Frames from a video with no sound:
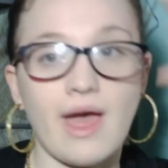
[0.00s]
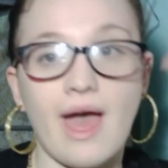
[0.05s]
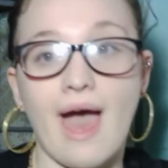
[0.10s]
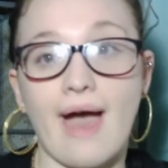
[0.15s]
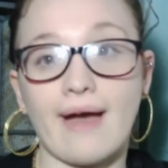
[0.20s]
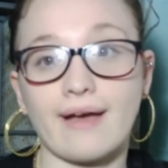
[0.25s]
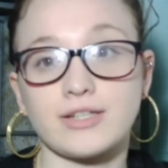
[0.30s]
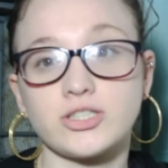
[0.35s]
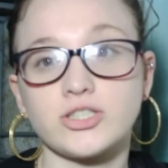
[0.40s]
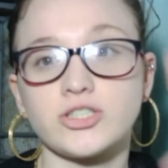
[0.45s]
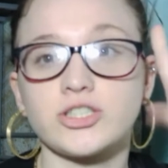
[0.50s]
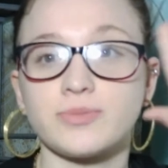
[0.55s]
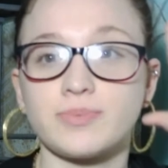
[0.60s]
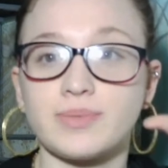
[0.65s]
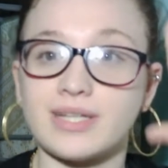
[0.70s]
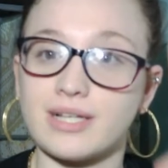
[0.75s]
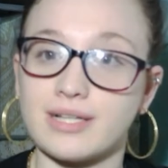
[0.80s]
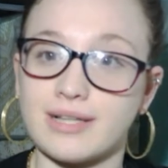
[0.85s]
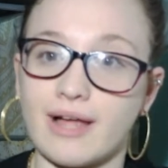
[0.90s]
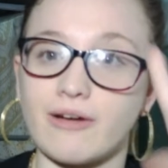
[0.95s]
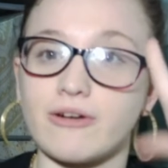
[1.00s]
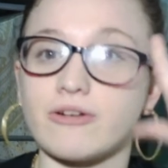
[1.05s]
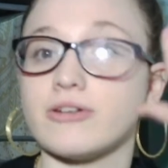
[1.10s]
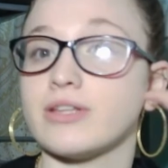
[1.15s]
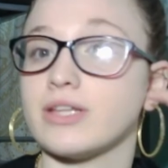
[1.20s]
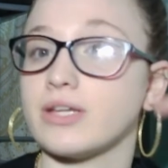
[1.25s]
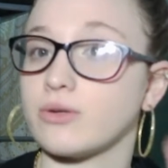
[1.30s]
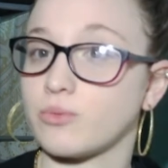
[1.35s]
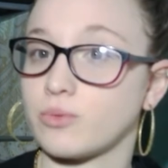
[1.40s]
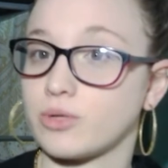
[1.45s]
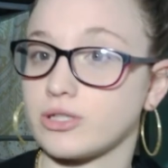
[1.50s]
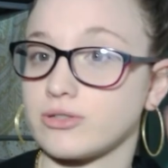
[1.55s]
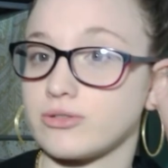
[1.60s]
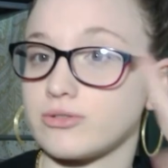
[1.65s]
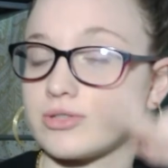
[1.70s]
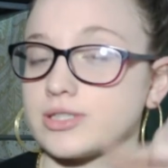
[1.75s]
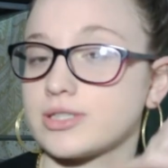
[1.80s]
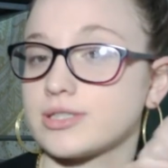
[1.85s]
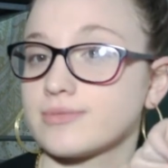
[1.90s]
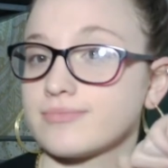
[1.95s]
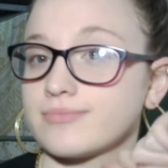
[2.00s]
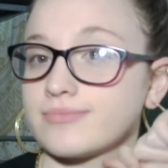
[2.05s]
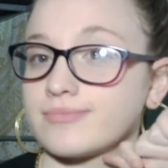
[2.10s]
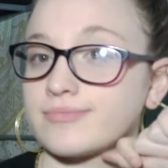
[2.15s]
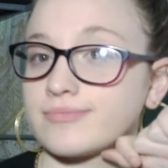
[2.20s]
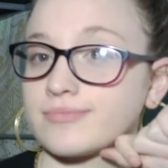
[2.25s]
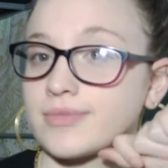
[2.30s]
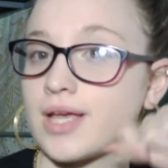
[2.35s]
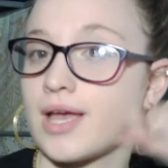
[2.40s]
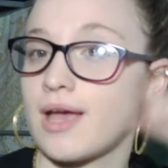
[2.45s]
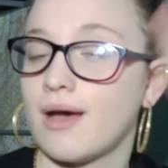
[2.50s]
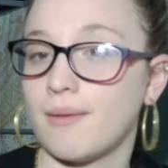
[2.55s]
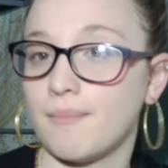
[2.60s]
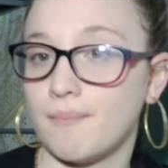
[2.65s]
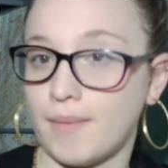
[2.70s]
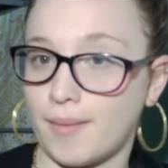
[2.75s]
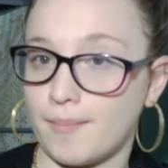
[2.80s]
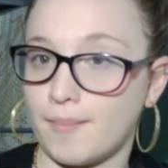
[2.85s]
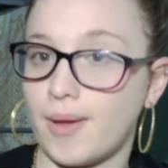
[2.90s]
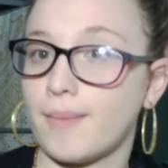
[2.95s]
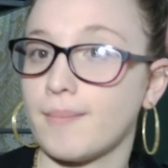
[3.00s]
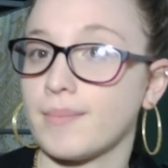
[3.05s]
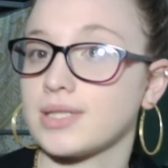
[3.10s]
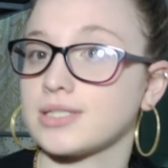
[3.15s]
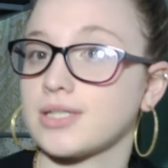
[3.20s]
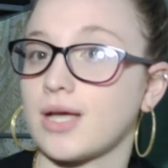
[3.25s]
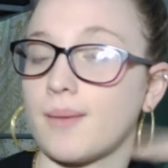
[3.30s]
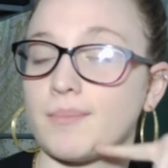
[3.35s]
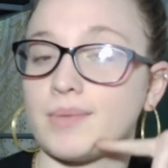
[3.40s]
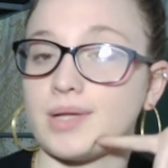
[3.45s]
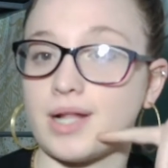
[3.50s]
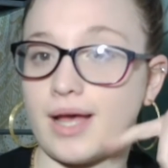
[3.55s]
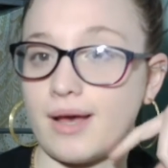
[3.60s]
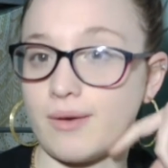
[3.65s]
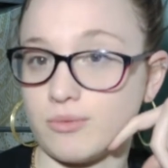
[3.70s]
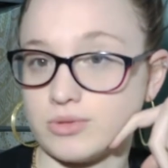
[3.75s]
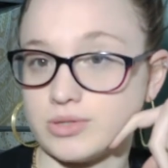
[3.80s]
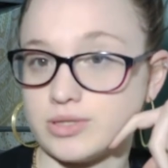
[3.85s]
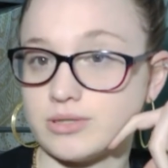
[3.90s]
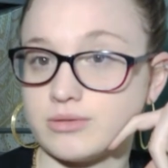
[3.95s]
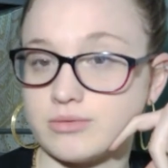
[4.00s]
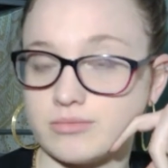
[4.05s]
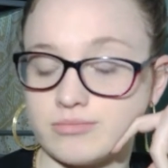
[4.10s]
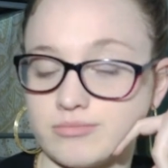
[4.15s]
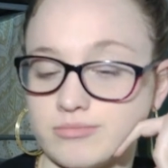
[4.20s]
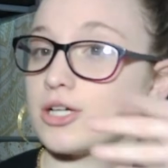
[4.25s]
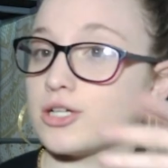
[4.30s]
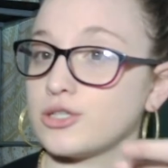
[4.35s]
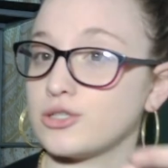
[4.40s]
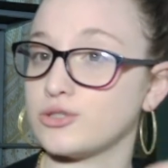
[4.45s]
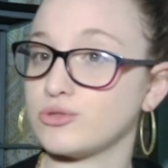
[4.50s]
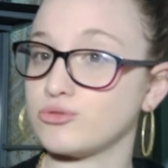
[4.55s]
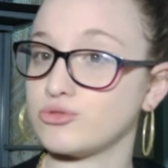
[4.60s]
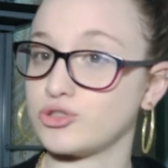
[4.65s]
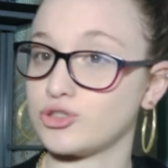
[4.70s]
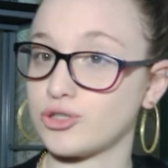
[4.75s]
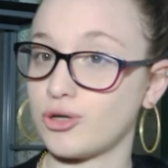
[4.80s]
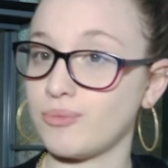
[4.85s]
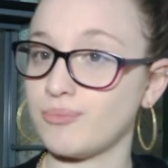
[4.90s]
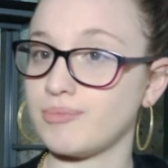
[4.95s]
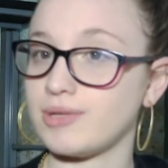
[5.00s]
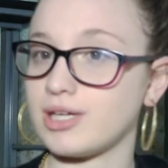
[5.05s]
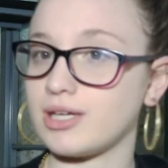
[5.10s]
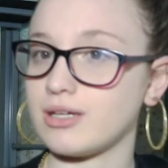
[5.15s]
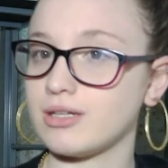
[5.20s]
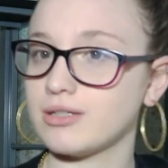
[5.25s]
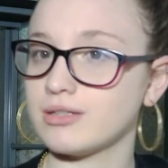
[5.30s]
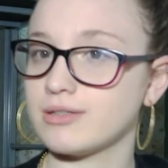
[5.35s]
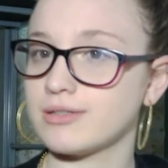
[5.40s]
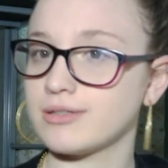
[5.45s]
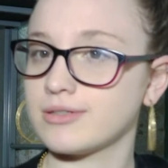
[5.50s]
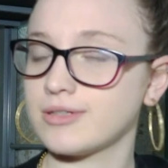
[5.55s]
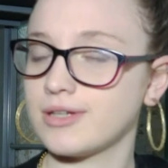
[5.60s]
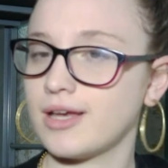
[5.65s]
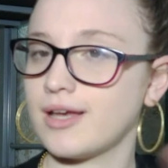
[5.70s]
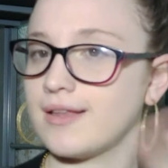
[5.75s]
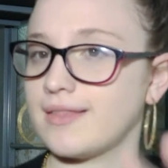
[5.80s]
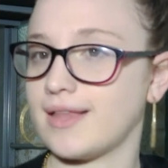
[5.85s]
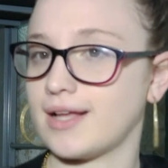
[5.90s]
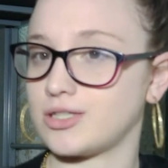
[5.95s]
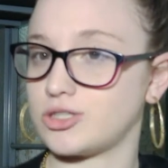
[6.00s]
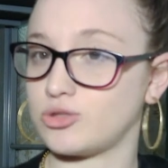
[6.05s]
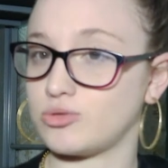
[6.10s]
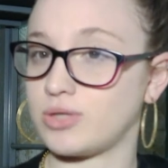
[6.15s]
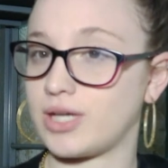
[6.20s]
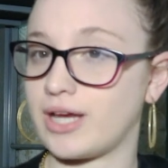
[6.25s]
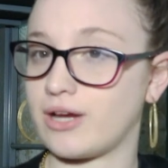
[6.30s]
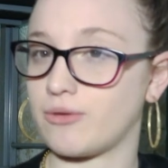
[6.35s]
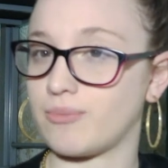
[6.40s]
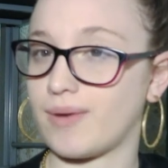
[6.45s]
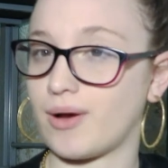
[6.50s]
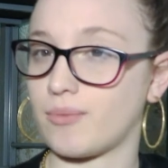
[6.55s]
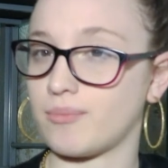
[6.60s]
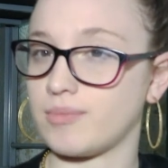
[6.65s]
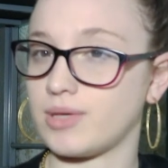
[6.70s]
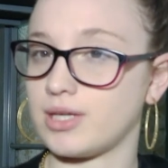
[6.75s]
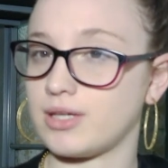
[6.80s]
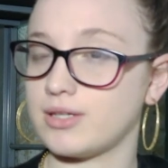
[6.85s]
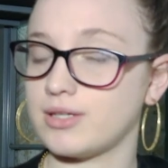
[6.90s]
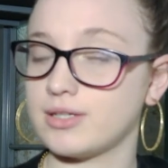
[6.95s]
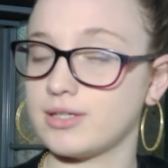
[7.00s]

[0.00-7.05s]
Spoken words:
Actions speak louder than words. My mama taught me that one. You show me that you care about me.